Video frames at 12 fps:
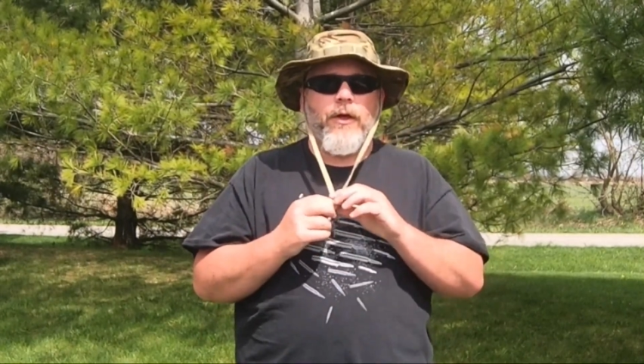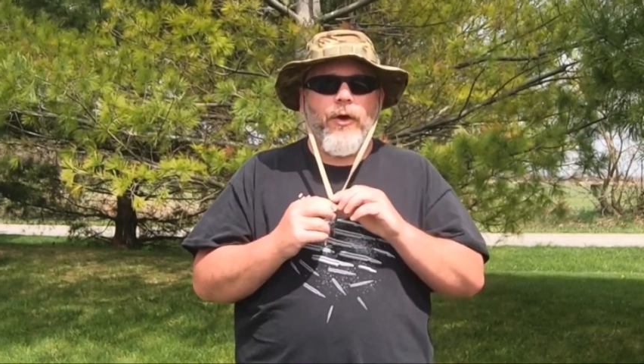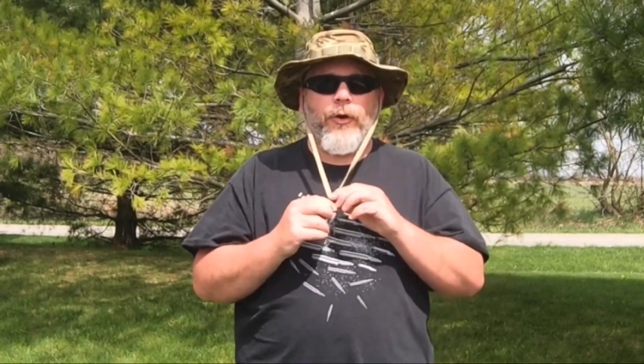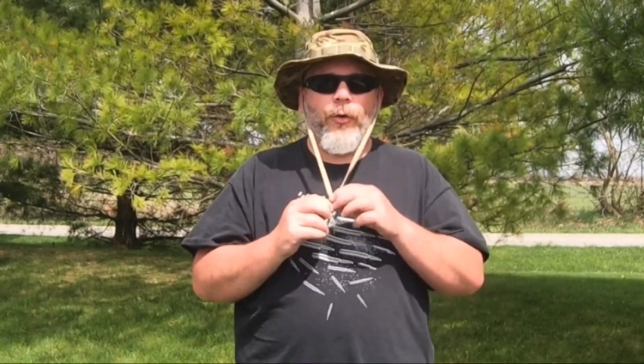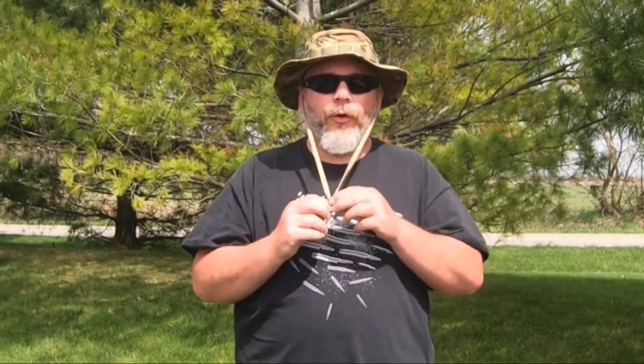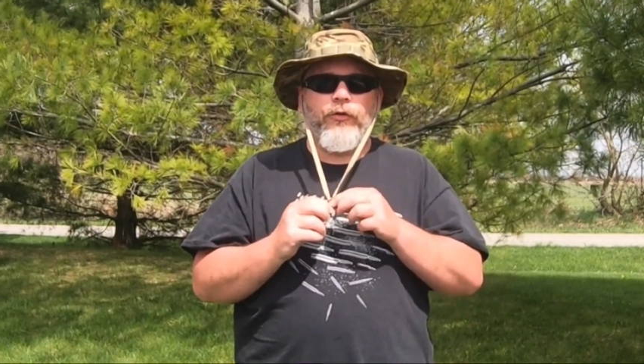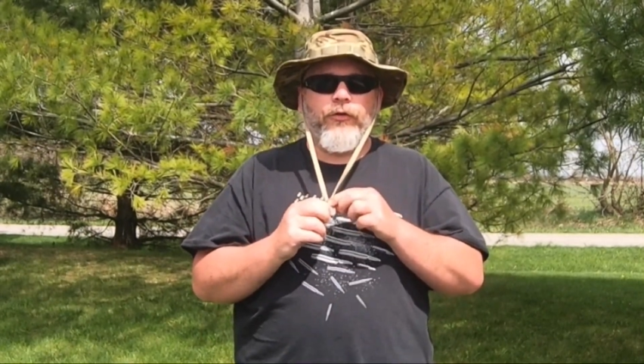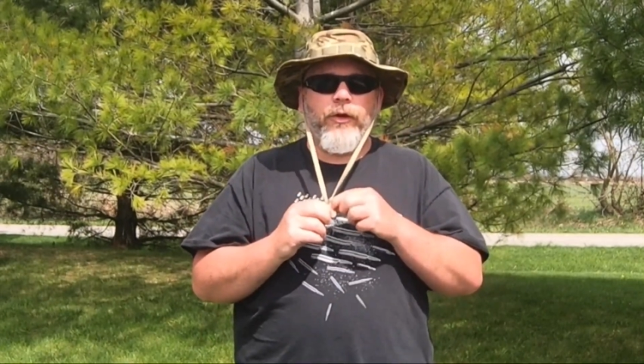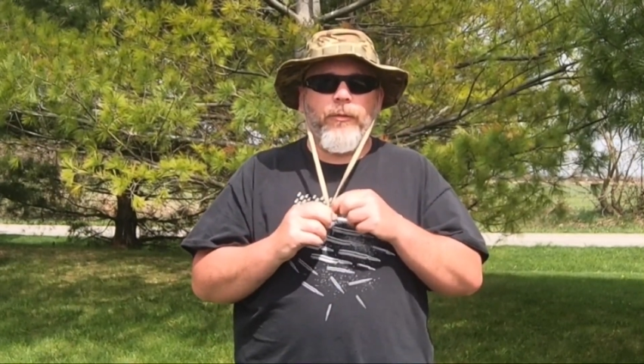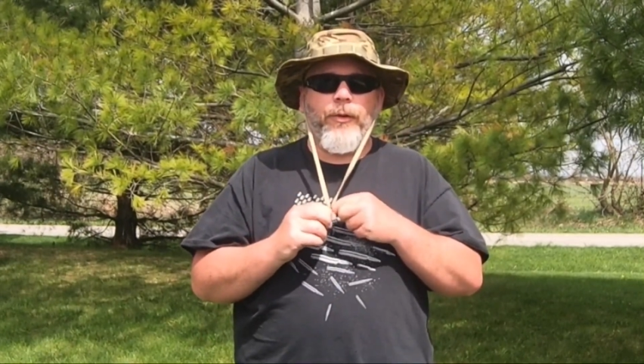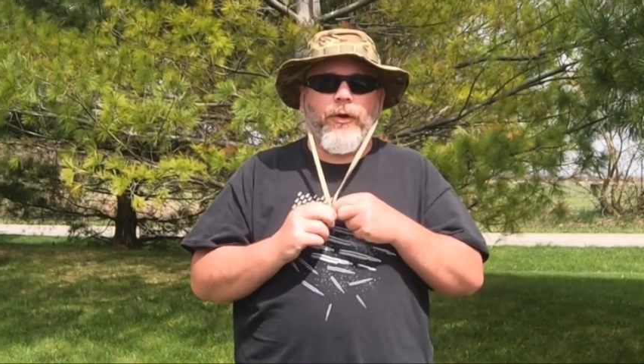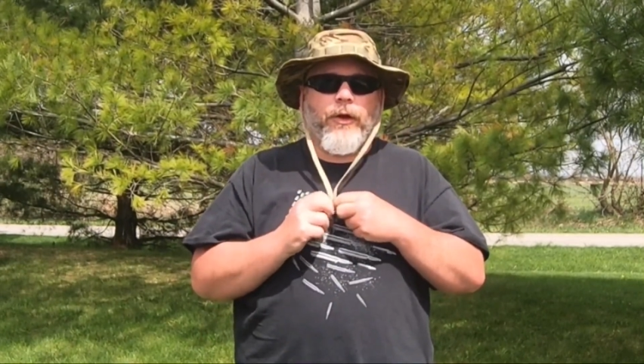Of course you
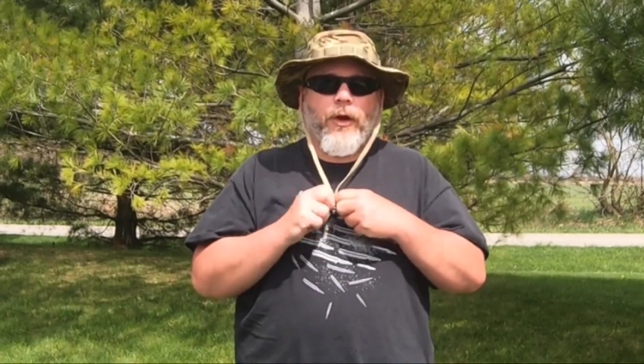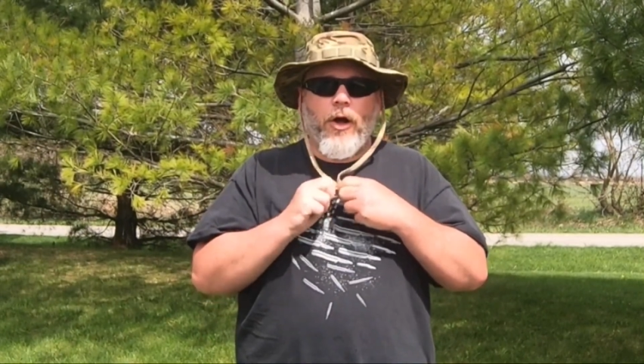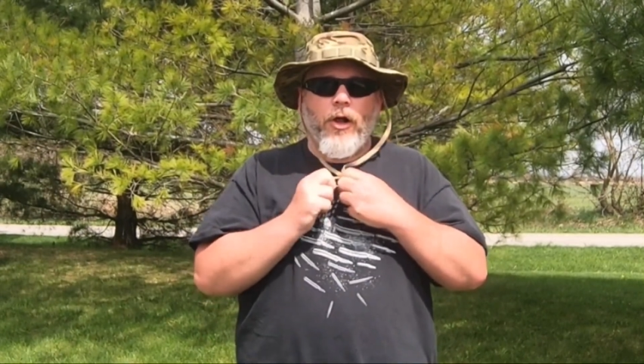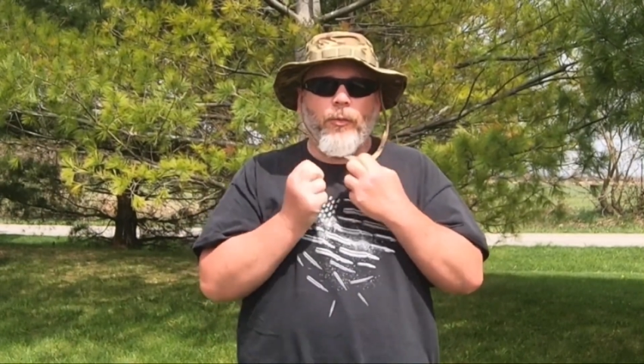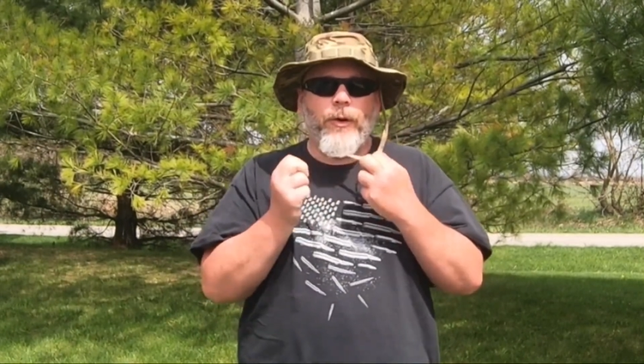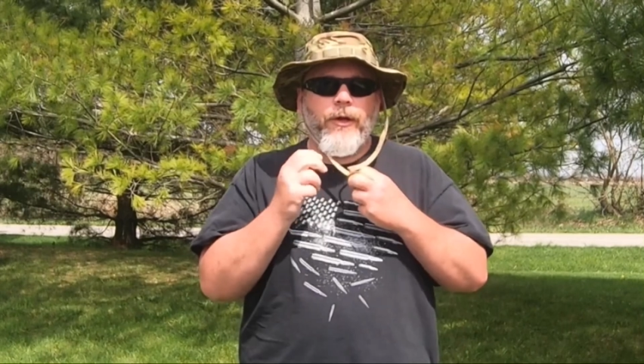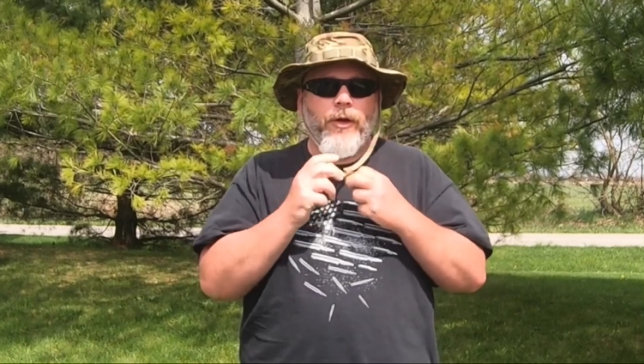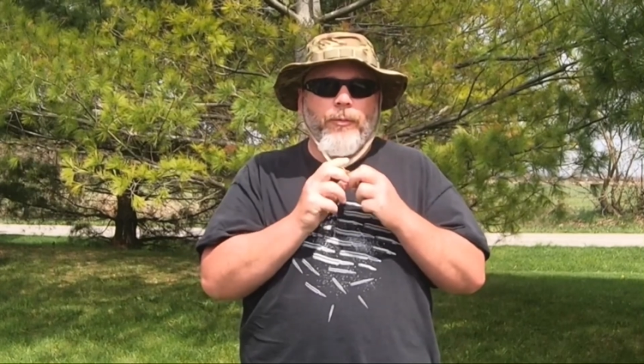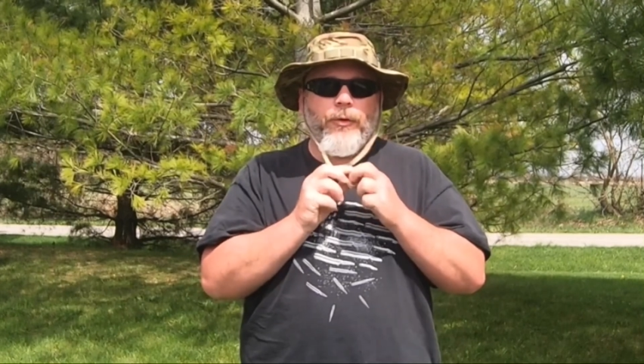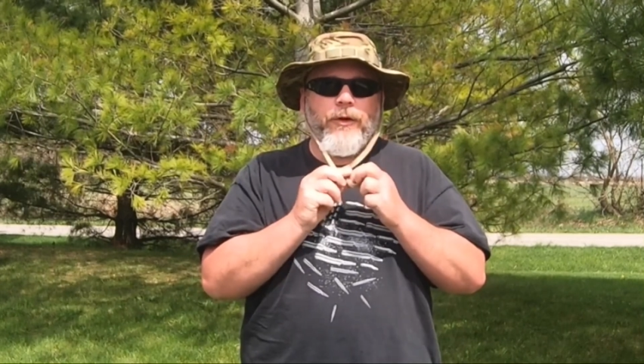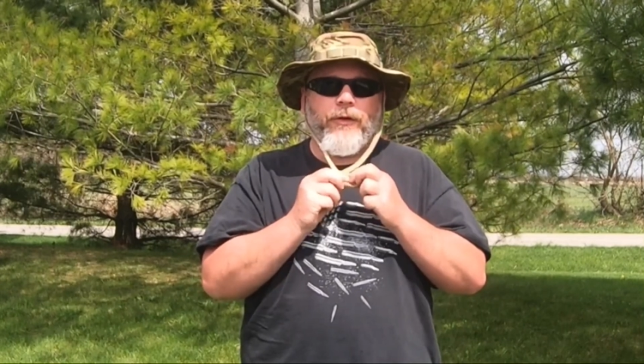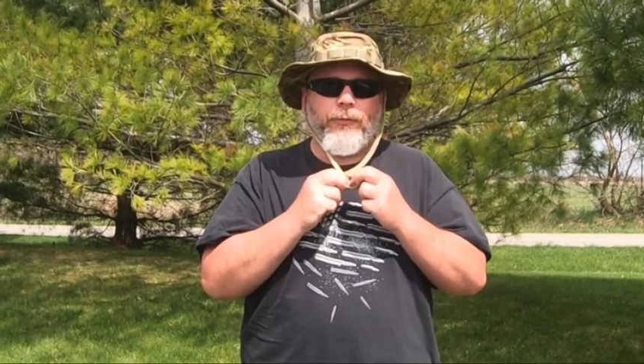can put it all the way up
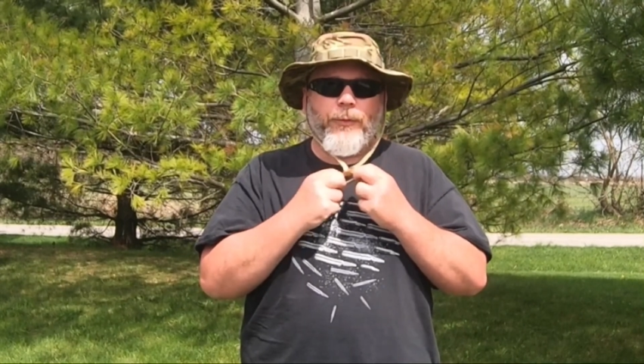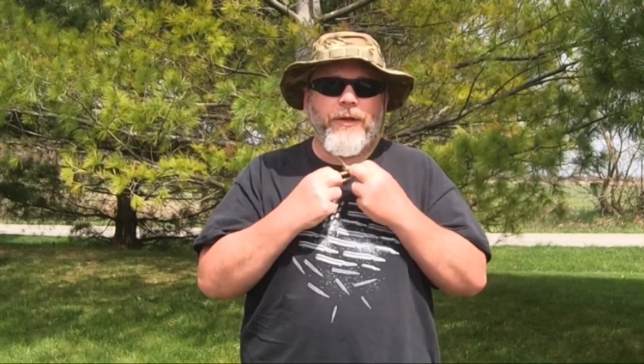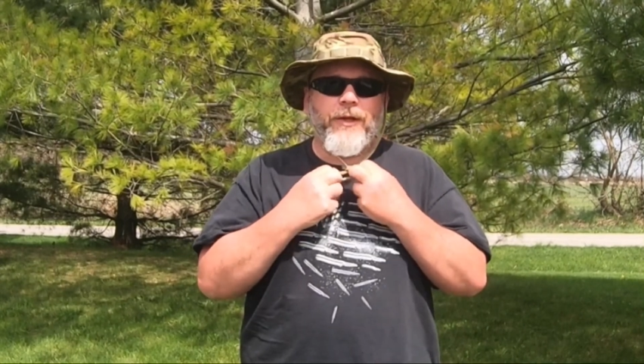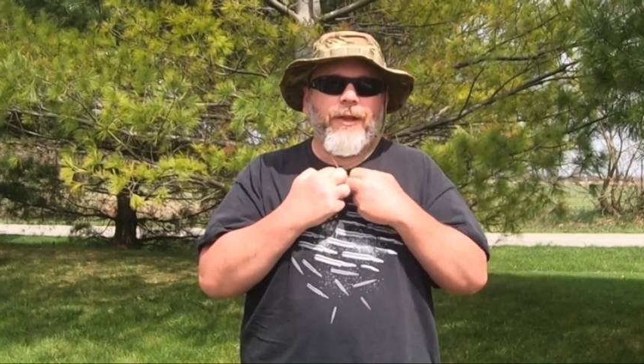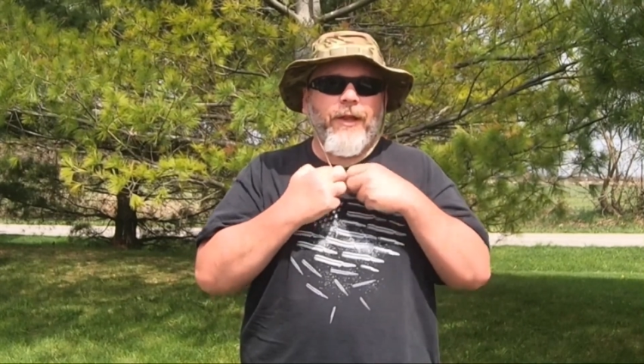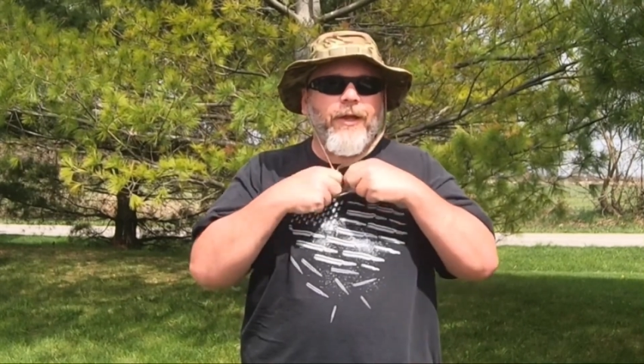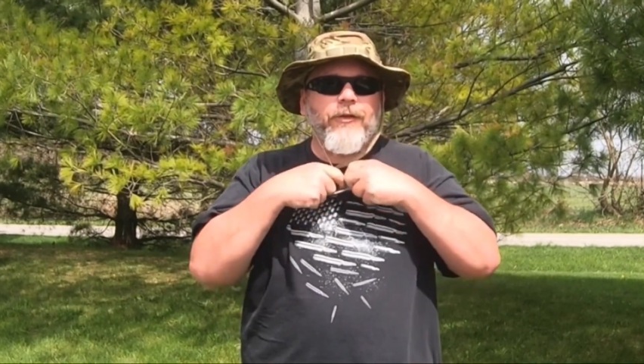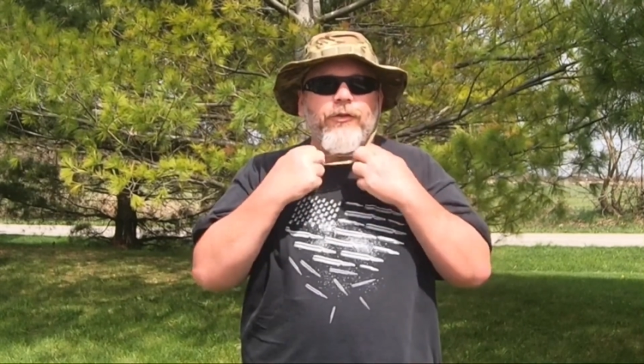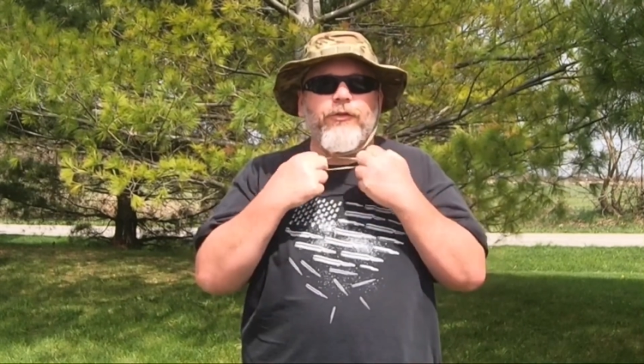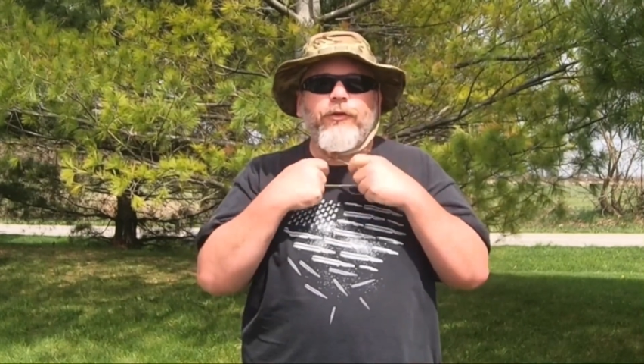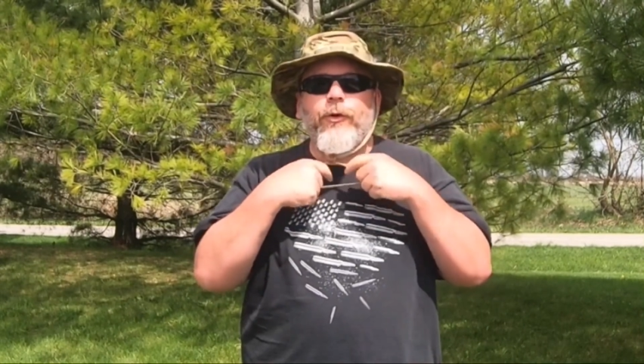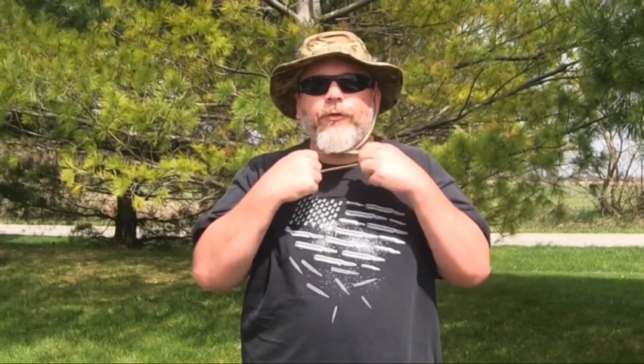when it's windy like I
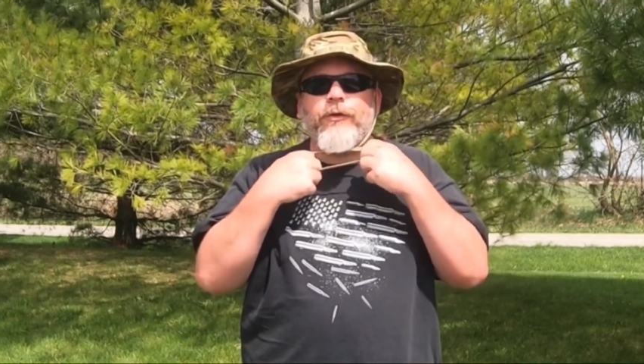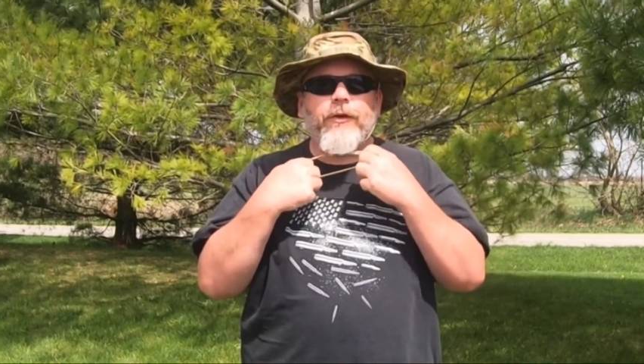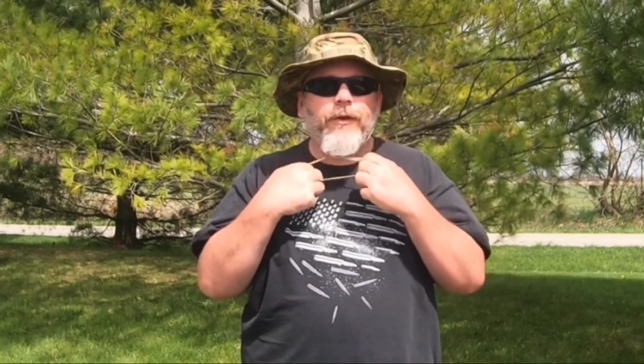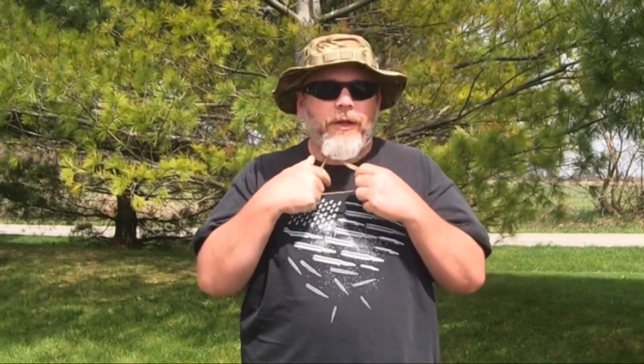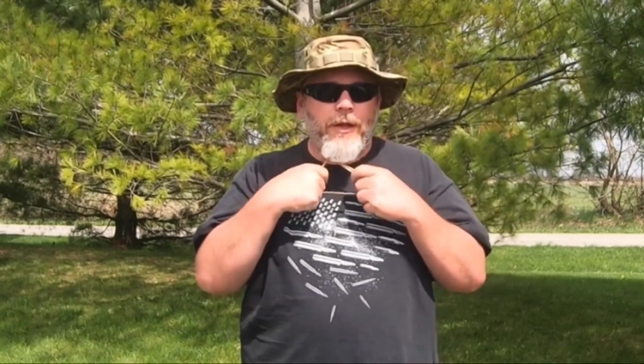just showed you to